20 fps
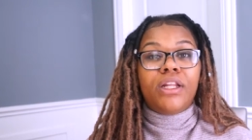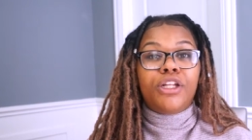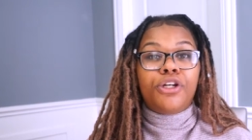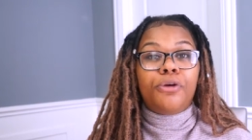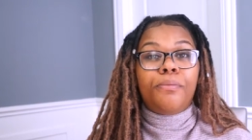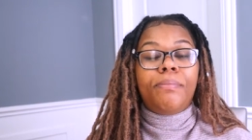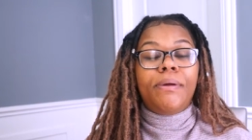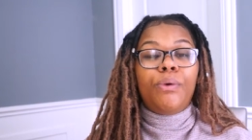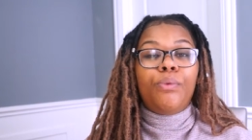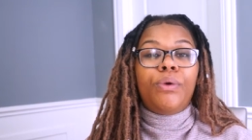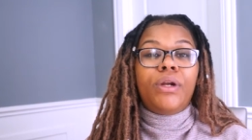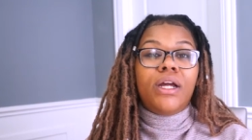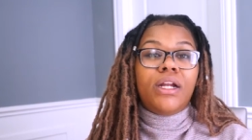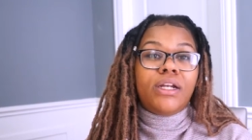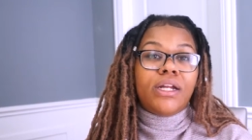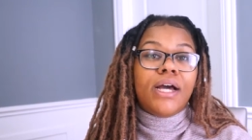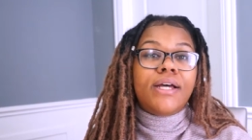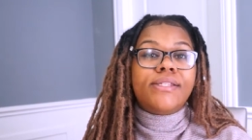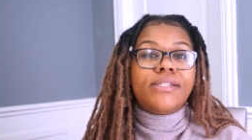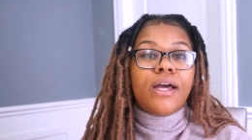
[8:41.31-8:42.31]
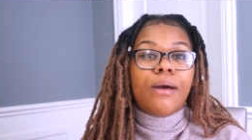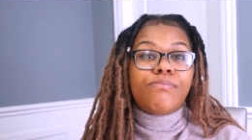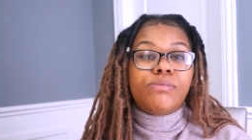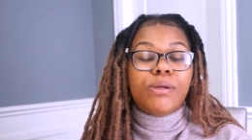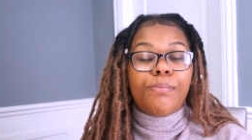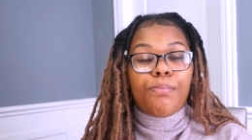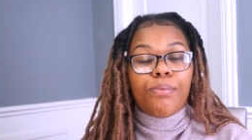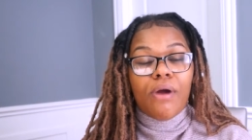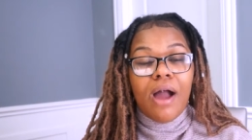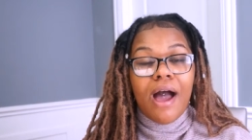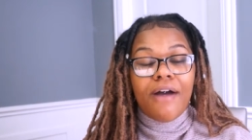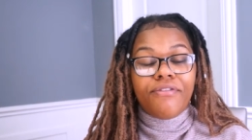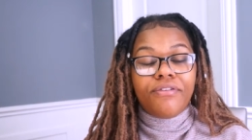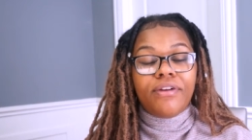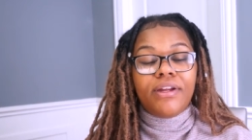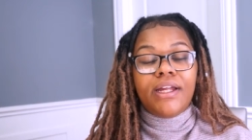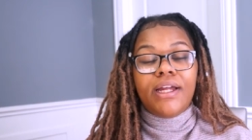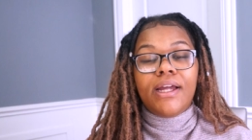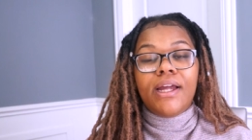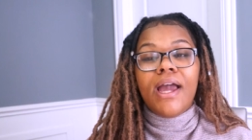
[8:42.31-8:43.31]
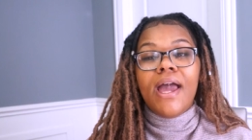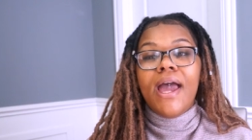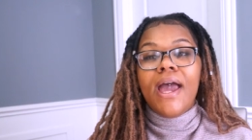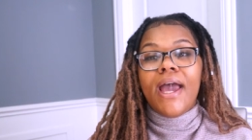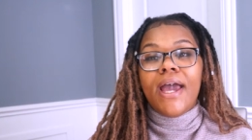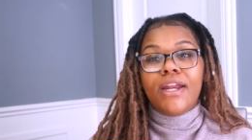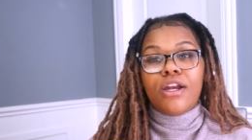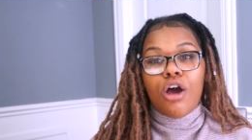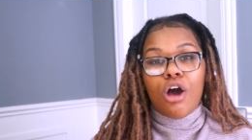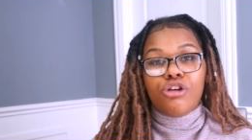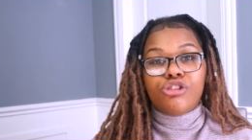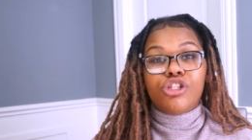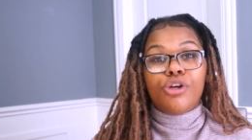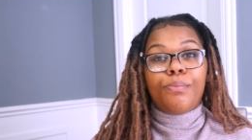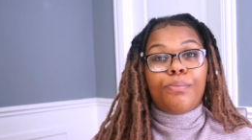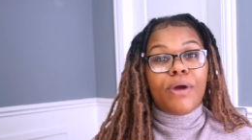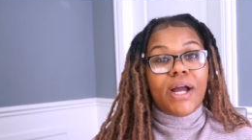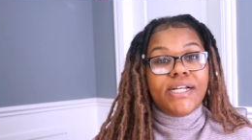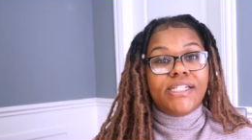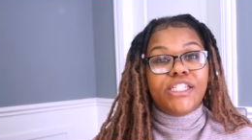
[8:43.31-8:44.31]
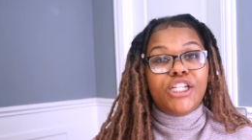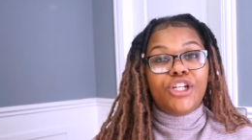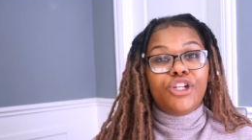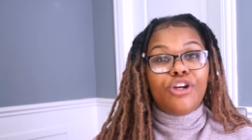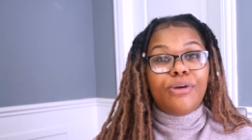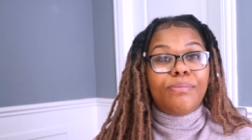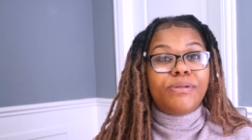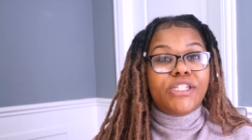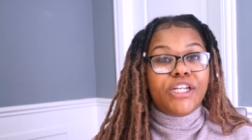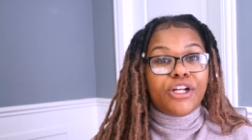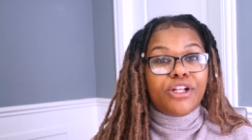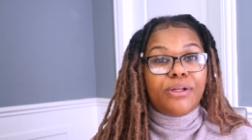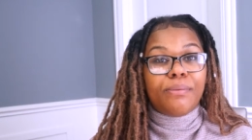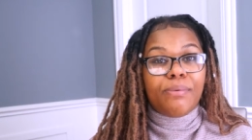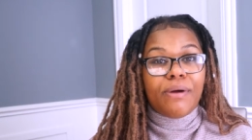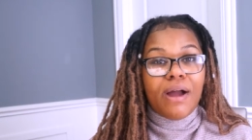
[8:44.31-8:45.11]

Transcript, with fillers: a little bit when it does come to profiting and also pricing your particular